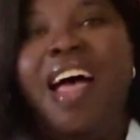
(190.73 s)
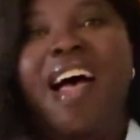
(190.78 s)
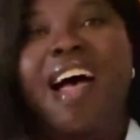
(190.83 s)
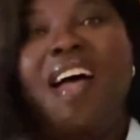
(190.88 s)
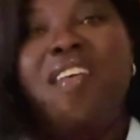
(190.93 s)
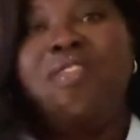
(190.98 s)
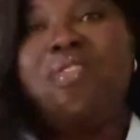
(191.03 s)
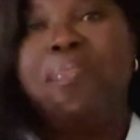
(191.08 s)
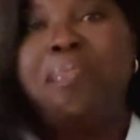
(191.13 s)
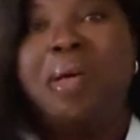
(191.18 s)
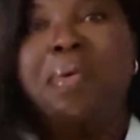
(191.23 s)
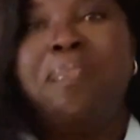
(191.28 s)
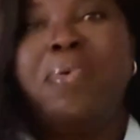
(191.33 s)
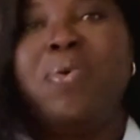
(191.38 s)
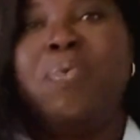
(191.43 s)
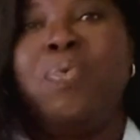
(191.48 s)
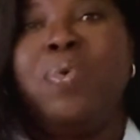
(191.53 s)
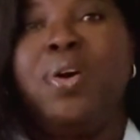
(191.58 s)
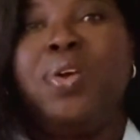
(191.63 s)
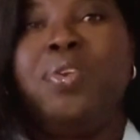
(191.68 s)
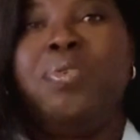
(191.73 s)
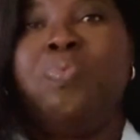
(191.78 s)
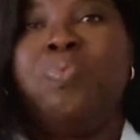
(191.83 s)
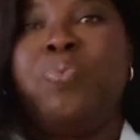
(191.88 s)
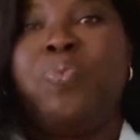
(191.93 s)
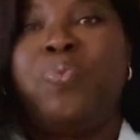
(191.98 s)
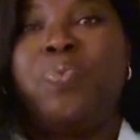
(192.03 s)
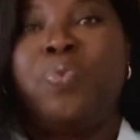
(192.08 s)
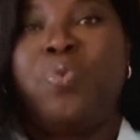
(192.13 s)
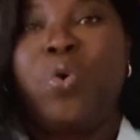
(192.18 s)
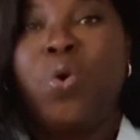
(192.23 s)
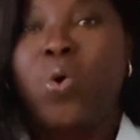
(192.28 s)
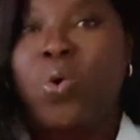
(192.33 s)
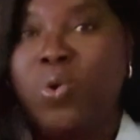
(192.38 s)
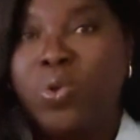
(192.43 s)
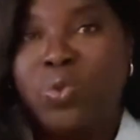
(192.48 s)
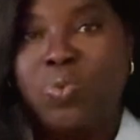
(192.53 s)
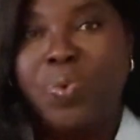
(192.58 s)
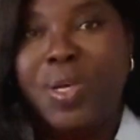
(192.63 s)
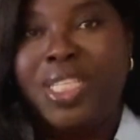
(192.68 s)
I remember one
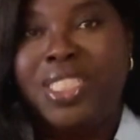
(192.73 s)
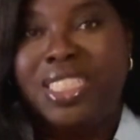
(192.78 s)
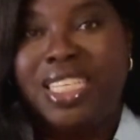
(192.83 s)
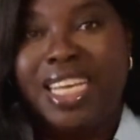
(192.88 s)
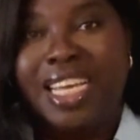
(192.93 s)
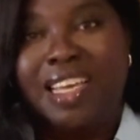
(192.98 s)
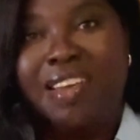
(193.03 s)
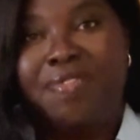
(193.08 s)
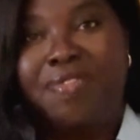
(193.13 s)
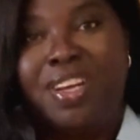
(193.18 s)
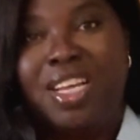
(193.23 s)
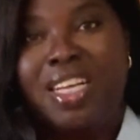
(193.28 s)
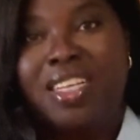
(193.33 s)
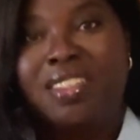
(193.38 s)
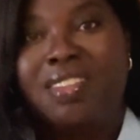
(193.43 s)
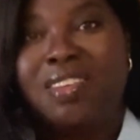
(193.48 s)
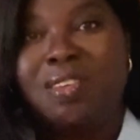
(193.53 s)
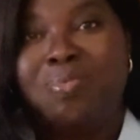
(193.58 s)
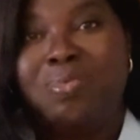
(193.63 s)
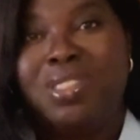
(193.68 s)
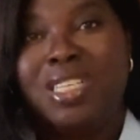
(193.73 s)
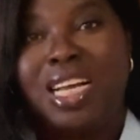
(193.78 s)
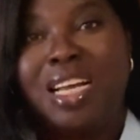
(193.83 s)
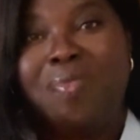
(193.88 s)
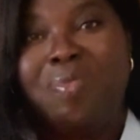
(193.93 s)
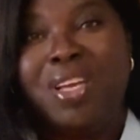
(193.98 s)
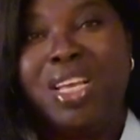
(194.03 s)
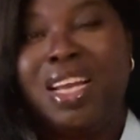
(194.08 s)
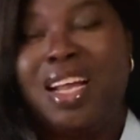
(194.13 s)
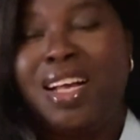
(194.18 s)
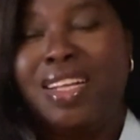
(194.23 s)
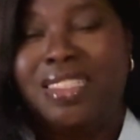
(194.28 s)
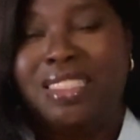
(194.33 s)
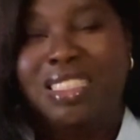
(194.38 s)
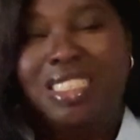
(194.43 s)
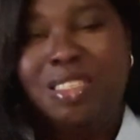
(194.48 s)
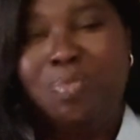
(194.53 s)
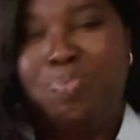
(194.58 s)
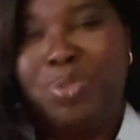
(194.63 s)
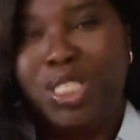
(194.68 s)
cold winter evening sometime in our
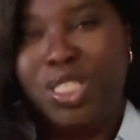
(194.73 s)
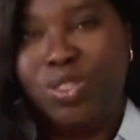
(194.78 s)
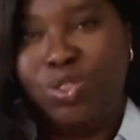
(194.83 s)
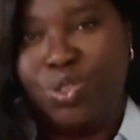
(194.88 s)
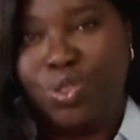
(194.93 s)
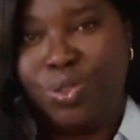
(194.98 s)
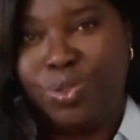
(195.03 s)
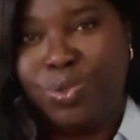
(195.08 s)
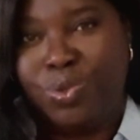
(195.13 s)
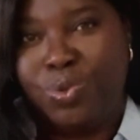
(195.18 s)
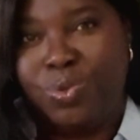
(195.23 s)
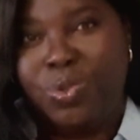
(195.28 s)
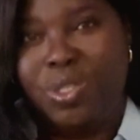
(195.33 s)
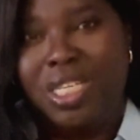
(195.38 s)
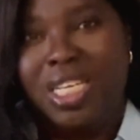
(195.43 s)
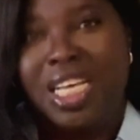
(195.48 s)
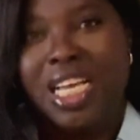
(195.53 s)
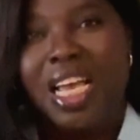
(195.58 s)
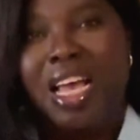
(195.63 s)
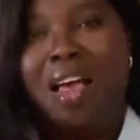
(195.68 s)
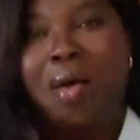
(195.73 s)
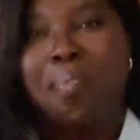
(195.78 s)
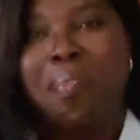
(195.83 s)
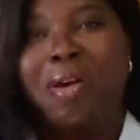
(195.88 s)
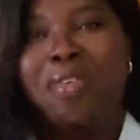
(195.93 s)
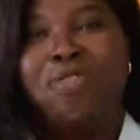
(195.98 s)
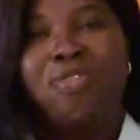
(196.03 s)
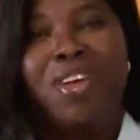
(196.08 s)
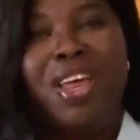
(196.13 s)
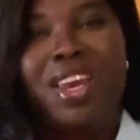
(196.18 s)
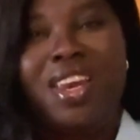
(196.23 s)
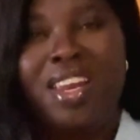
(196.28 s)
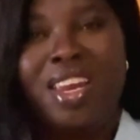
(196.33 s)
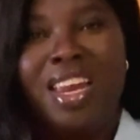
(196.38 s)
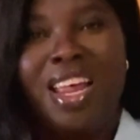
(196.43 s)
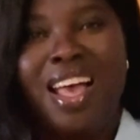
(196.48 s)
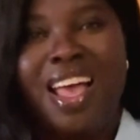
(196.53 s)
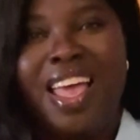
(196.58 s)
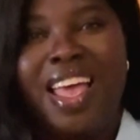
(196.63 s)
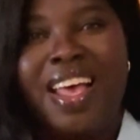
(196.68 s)
TP2, my friend
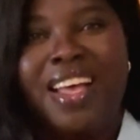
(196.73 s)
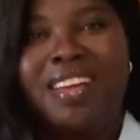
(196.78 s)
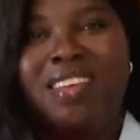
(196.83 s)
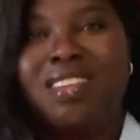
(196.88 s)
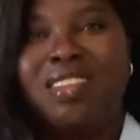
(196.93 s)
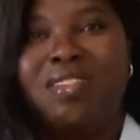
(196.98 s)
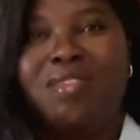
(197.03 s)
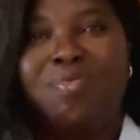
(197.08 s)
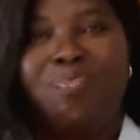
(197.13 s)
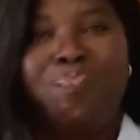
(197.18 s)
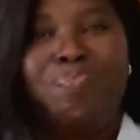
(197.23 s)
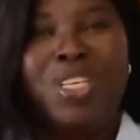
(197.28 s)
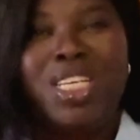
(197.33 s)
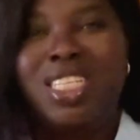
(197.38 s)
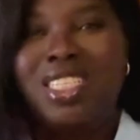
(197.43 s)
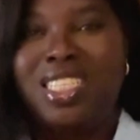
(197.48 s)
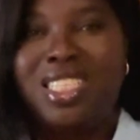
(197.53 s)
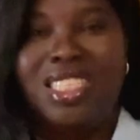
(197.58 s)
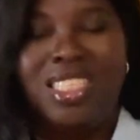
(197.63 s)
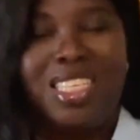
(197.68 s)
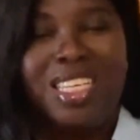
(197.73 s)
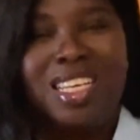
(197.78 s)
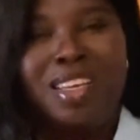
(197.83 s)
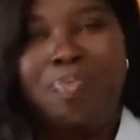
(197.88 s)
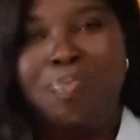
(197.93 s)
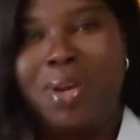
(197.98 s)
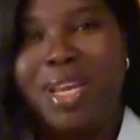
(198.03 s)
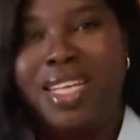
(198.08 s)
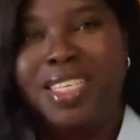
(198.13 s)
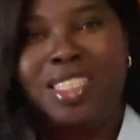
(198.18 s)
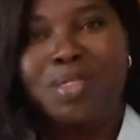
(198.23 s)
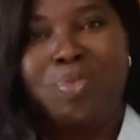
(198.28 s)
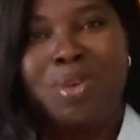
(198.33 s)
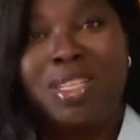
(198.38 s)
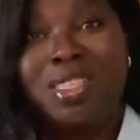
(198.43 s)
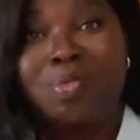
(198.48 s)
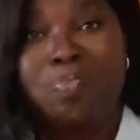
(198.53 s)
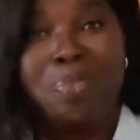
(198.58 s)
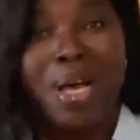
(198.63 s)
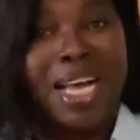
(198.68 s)
and I had PGCE
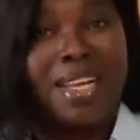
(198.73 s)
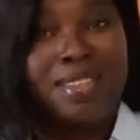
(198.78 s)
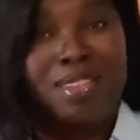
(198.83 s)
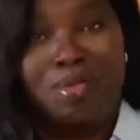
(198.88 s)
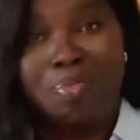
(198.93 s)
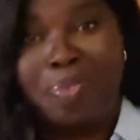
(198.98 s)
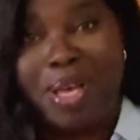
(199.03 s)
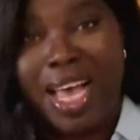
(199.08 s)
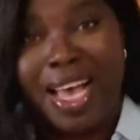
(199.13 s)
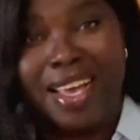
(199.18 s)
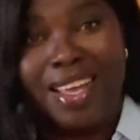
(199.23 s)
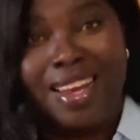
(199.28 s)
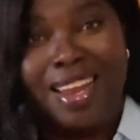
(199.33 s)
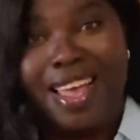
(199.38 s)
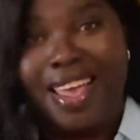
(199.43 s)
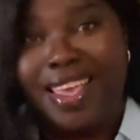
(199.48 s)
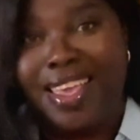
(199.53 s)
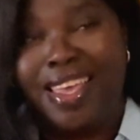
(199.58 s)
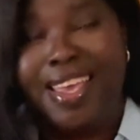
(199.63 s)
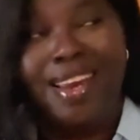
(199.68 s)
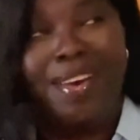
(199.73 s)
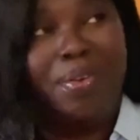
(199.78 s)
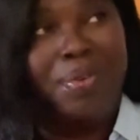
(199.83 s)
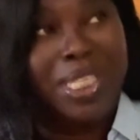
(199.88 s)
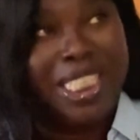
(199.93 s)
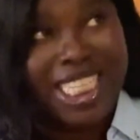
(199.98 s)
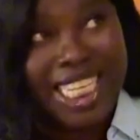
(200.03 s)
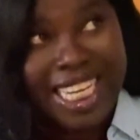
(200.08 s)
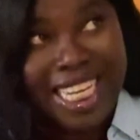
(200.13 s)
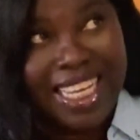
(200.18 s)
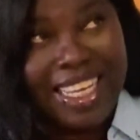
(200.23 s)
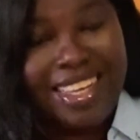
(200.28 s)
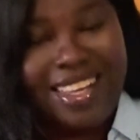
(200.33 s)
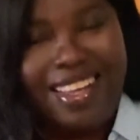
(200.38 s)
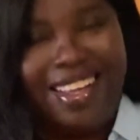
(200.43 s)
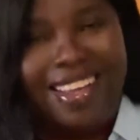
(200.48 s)
placements back to back like Kilode.